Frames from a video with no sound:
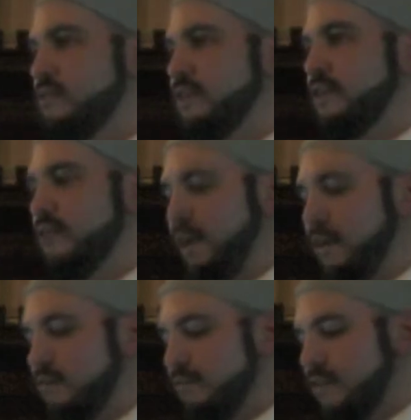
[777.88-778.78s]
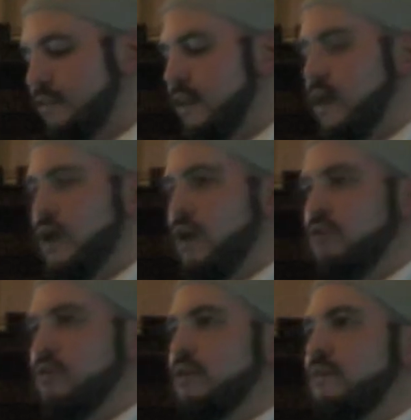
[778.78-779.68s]
see that. Firstly,
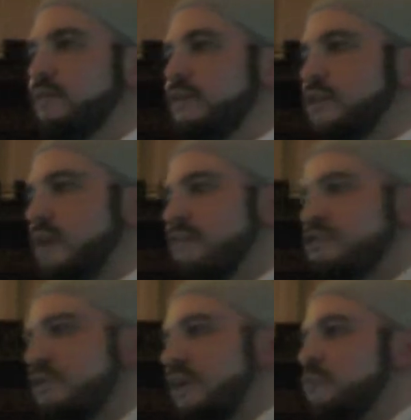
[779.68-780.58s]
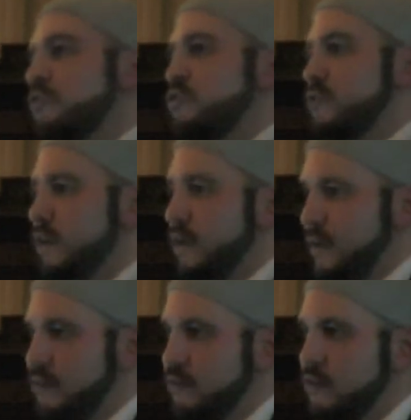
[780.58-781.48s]
look, Sharia is not like what you say
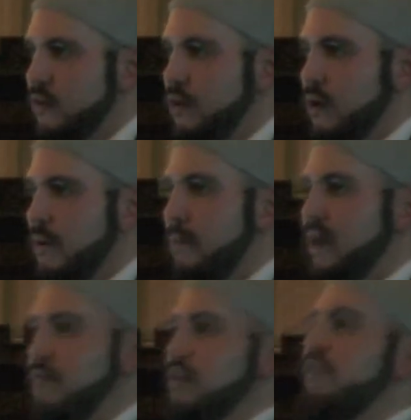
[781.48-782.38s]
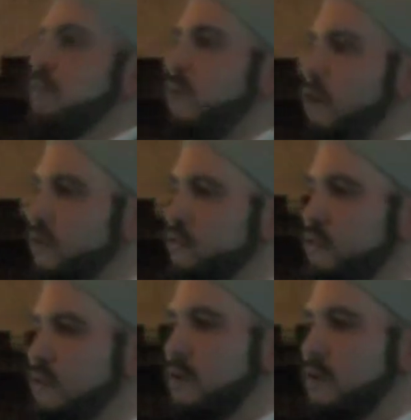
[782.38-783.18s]
it is. But even if it was,